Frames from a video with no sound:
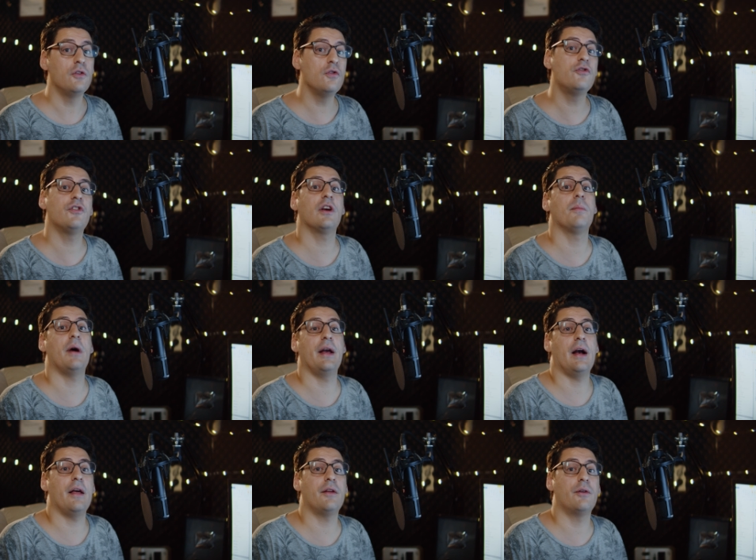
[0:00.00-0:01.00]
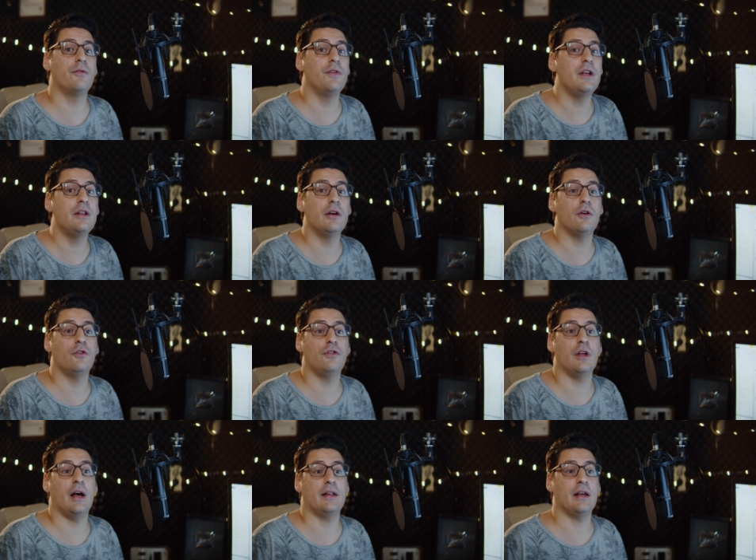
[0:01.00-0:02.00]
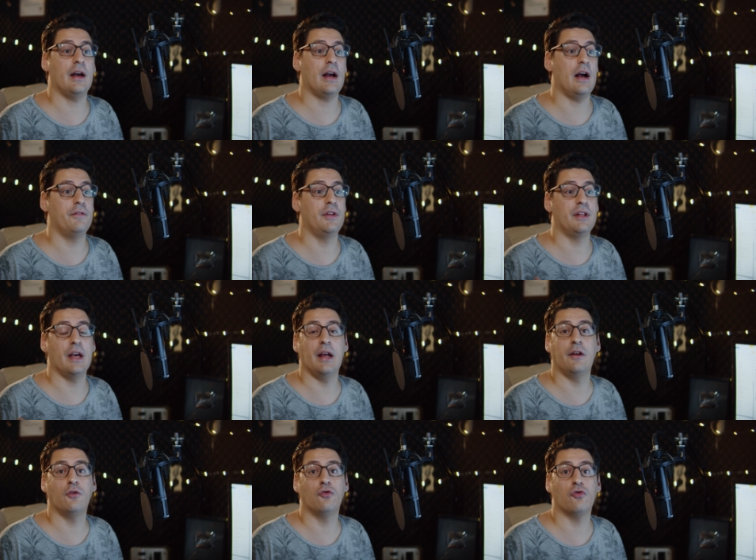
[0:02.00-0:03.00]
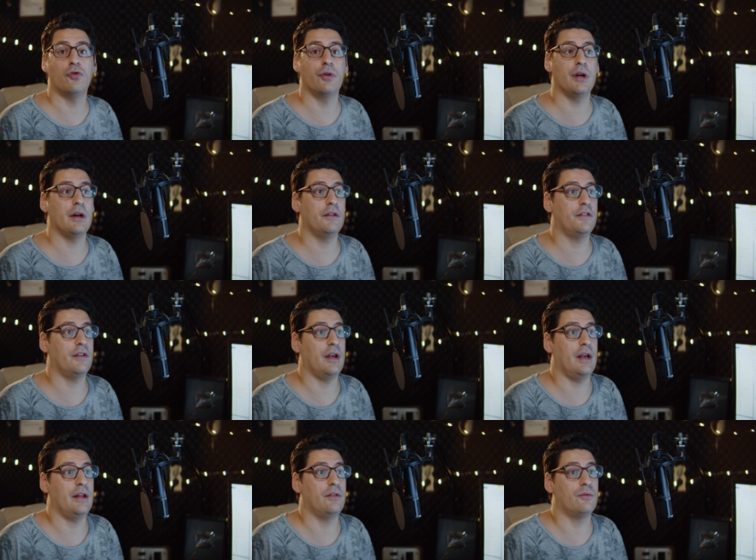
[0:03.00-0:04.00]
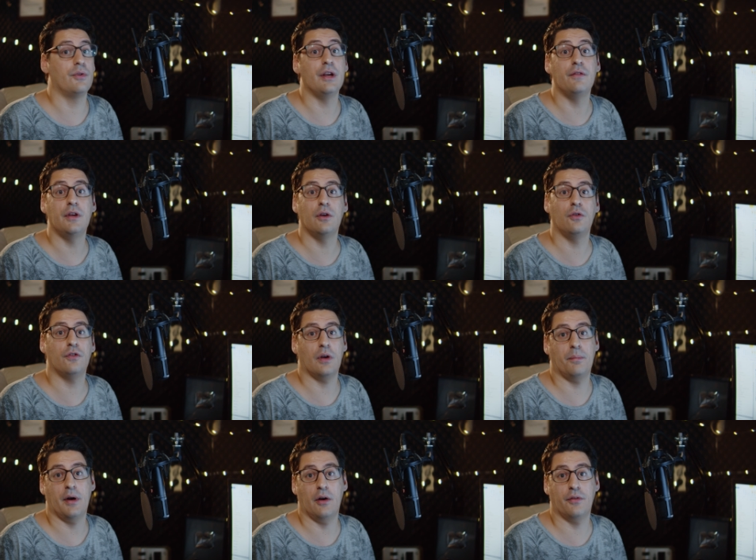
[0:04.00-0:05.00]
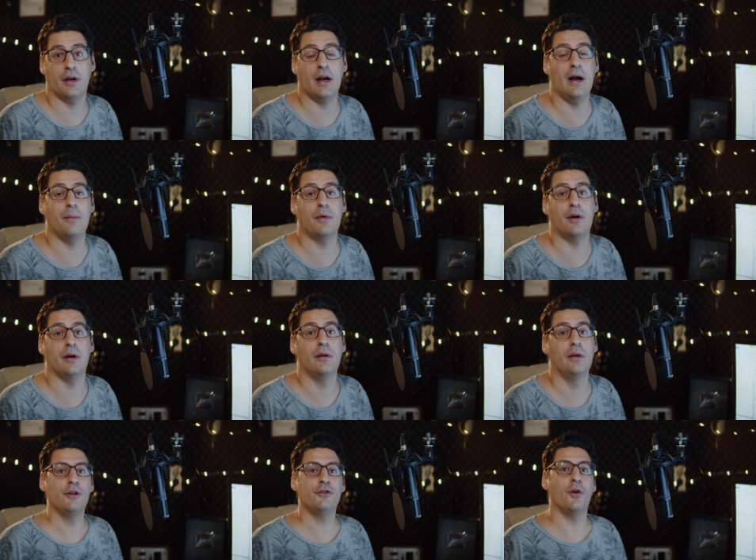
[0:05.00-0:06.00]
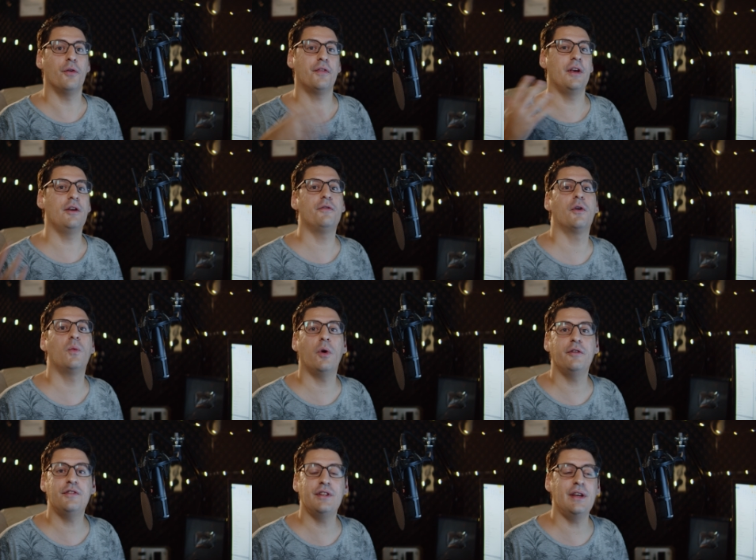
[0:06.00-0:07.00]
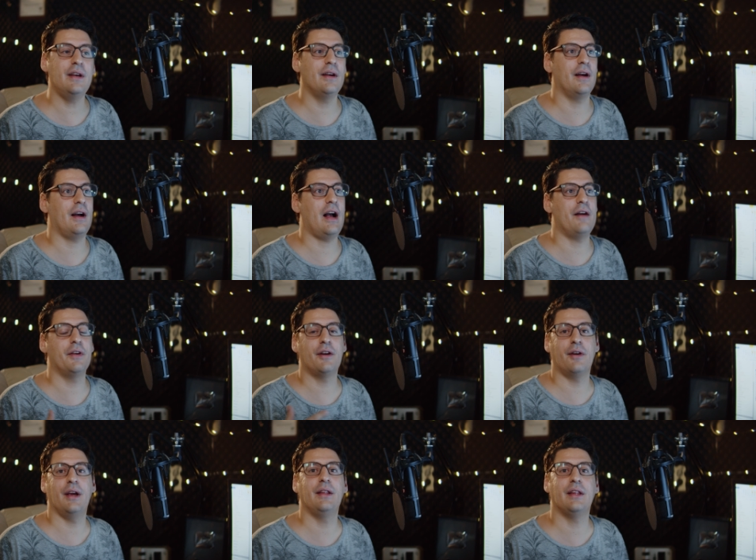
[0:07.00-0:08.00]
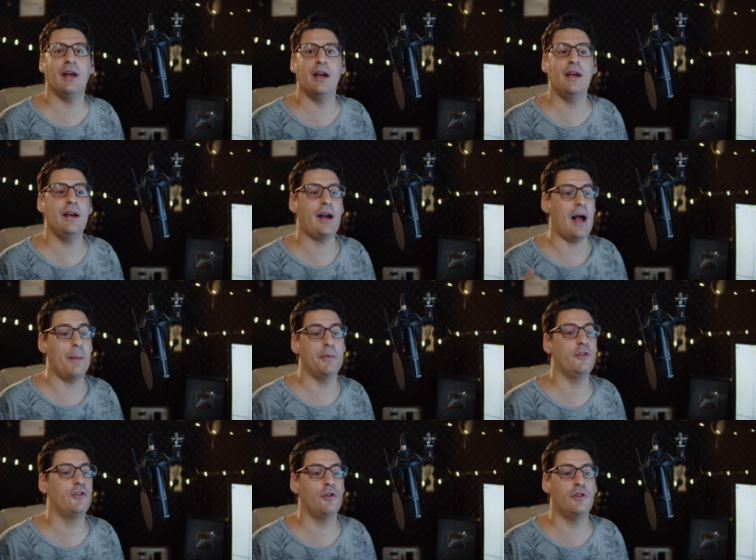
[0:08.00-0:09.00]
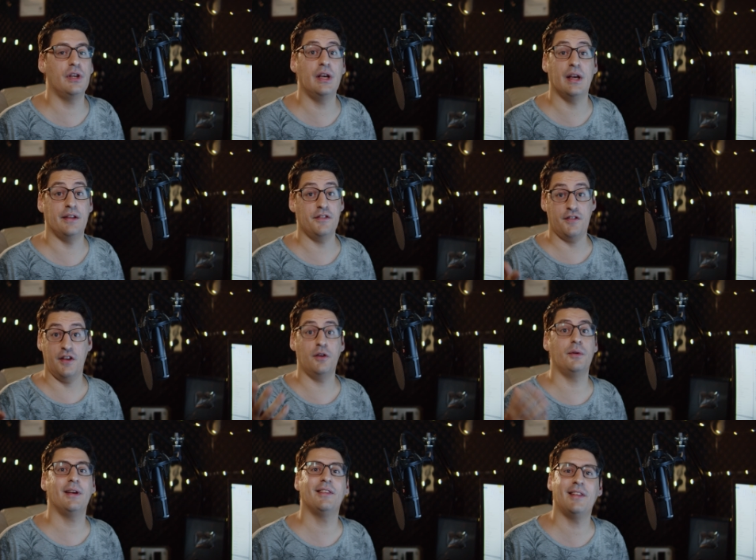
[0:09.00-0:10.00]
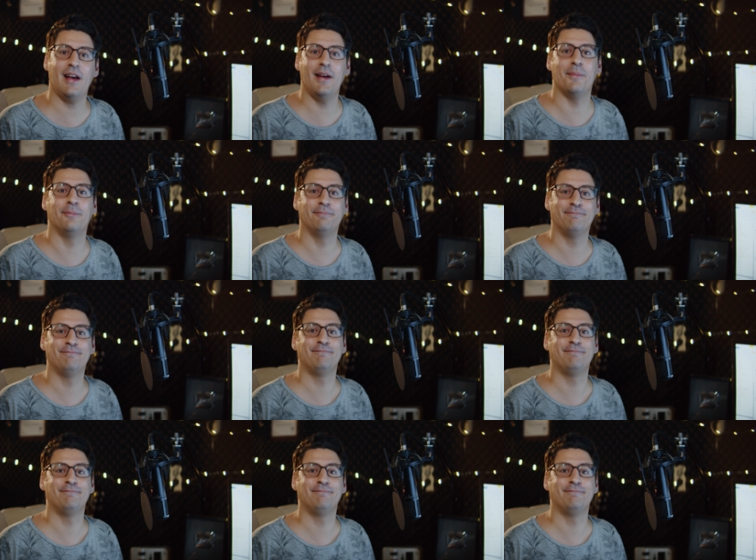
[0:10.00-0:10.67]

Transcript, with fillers: do check my other videos that I have detailed tutorials and reviews about the camera. So thank you for watching, uh, have a great day, happy shooting and see you next time!